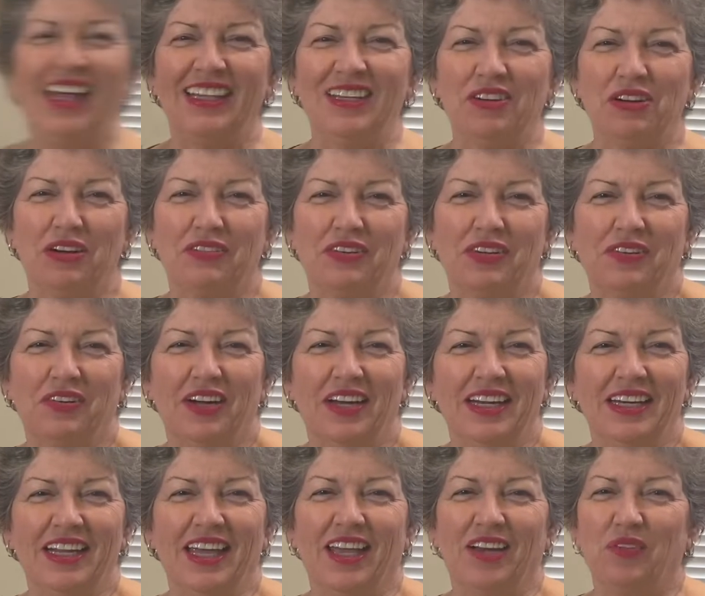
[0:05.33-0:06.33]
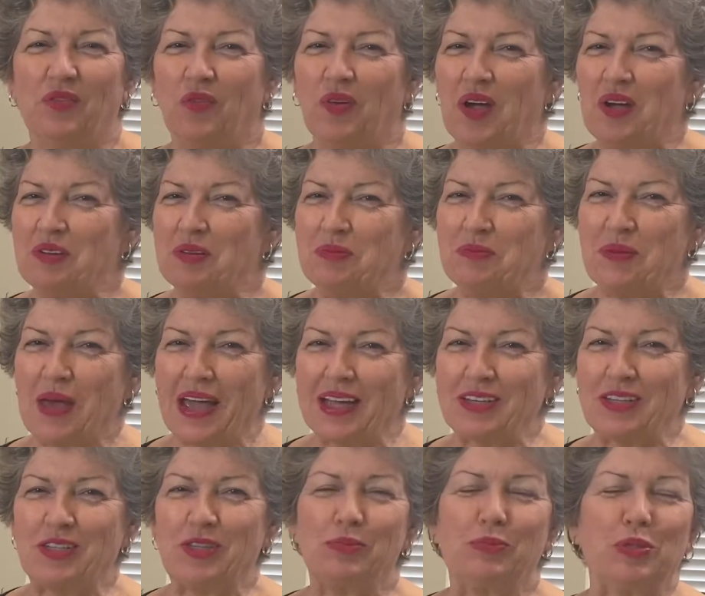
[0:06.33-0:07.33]
everyone, and welcome back
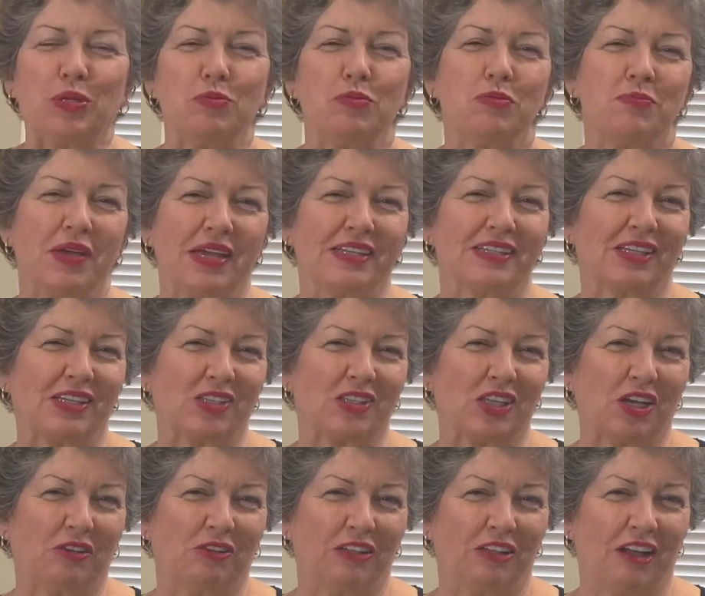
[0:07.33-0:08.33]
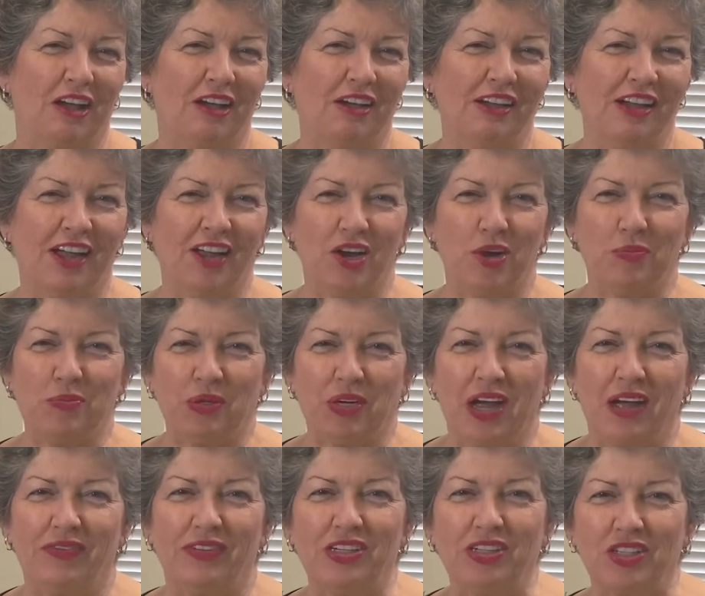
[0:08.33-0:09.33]
to the Bloomin Basics Sew Along. I hope you're
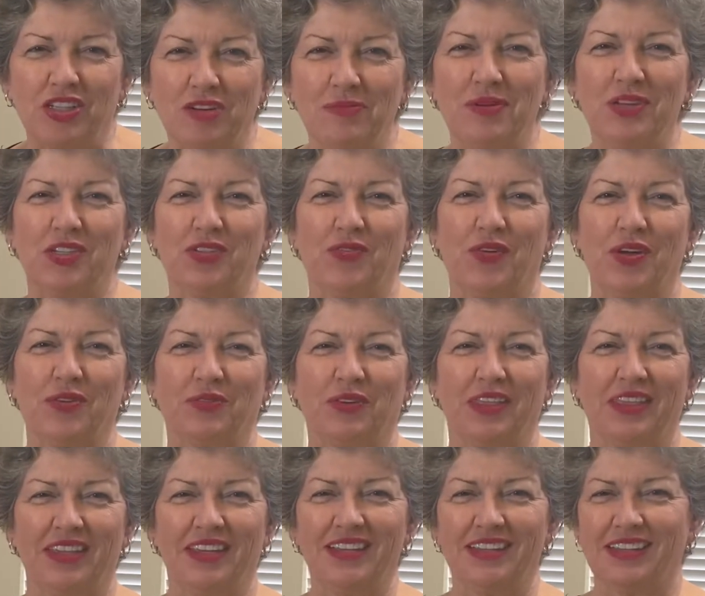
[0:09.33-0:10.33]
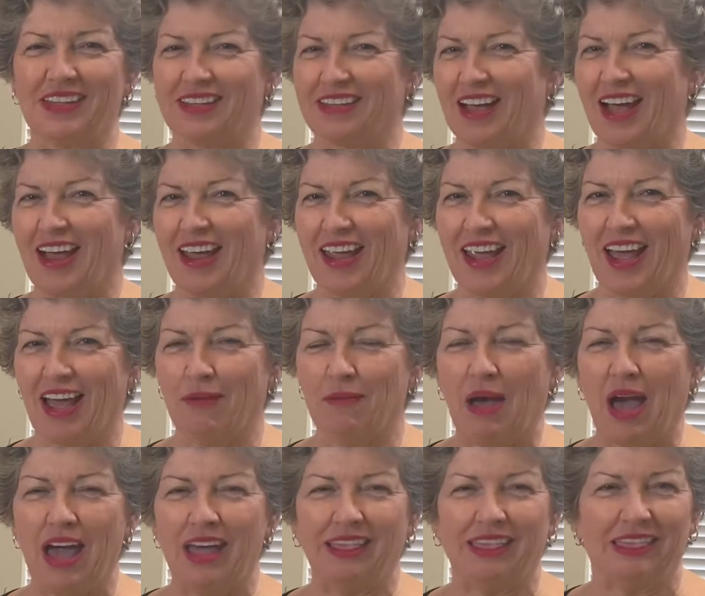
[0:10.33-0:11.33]
having so much fun with this as I am.
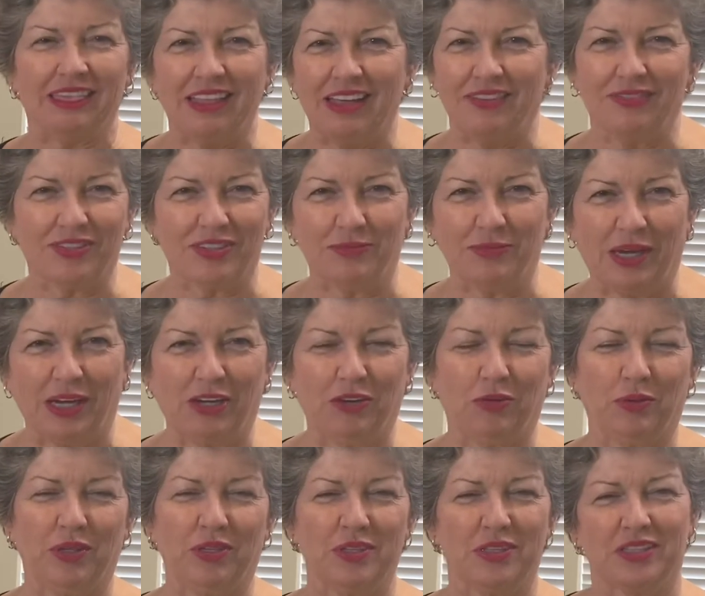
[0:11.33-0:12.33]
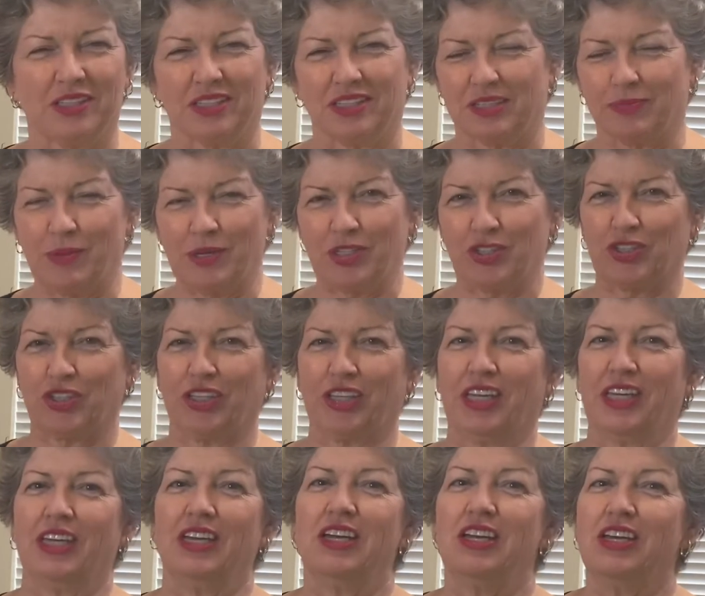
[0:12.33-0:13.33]
I love to make quilts,
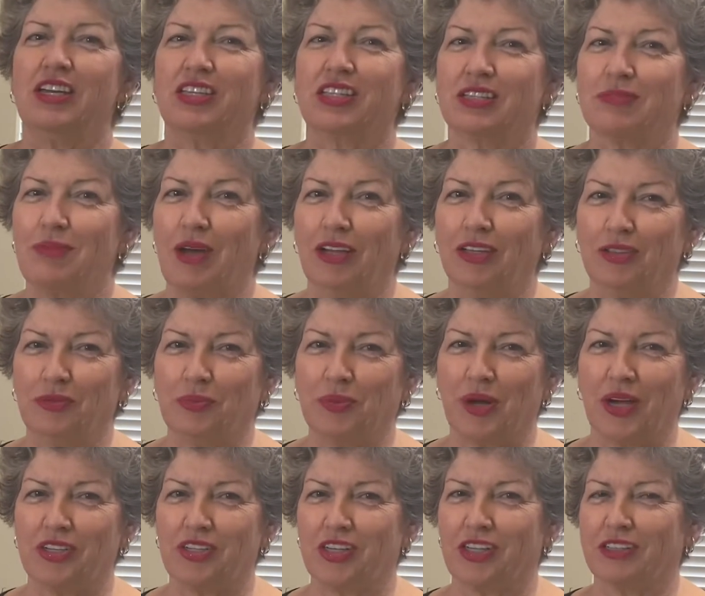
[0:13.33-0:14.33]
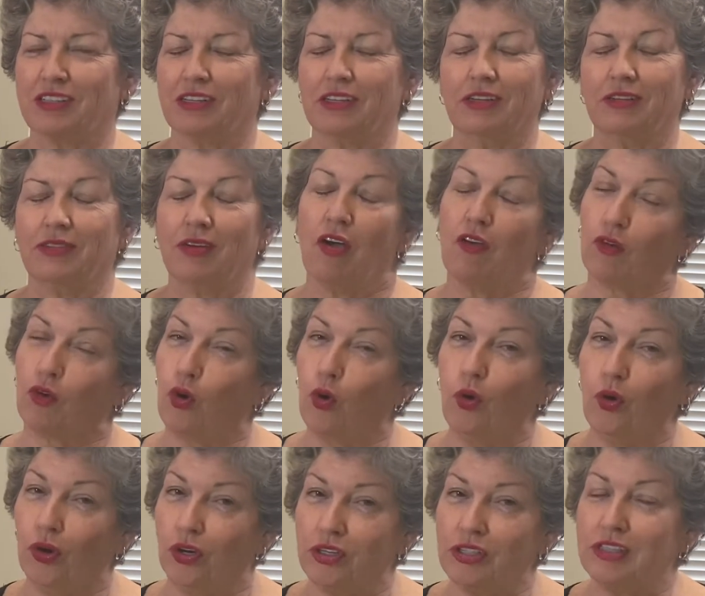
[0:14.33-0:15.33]
especially smaller projects and of
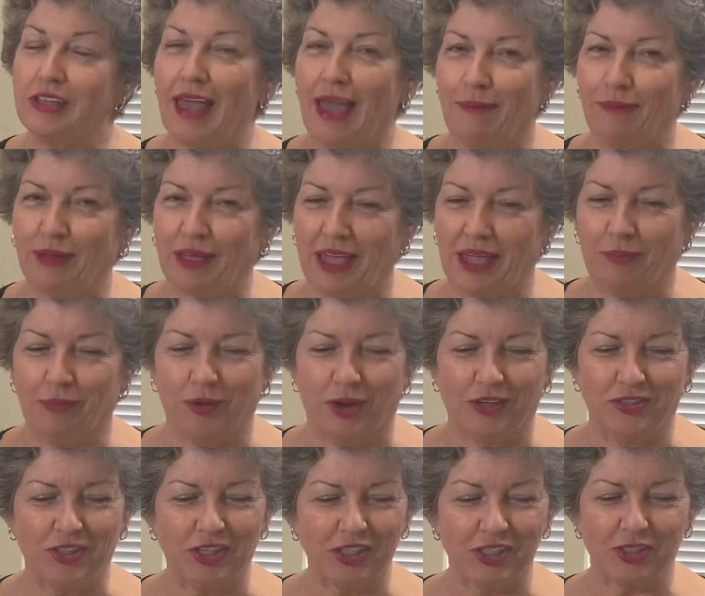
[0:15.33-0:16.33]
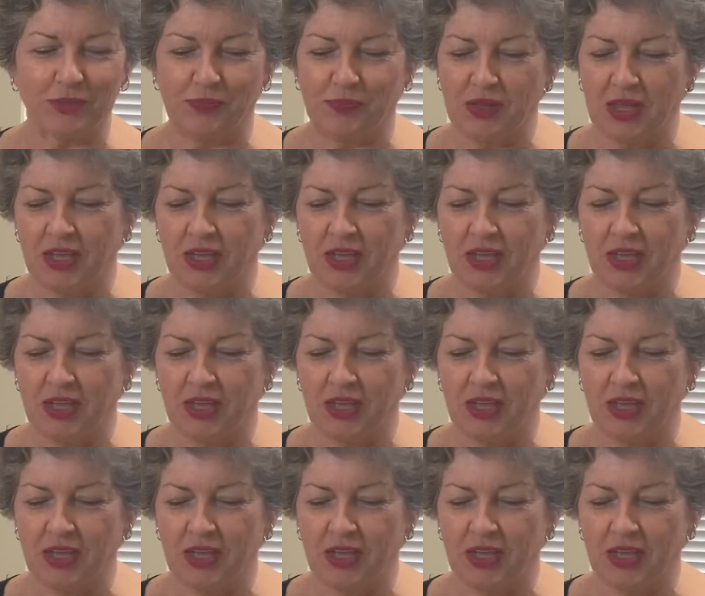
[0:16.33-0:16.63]
course applique projects.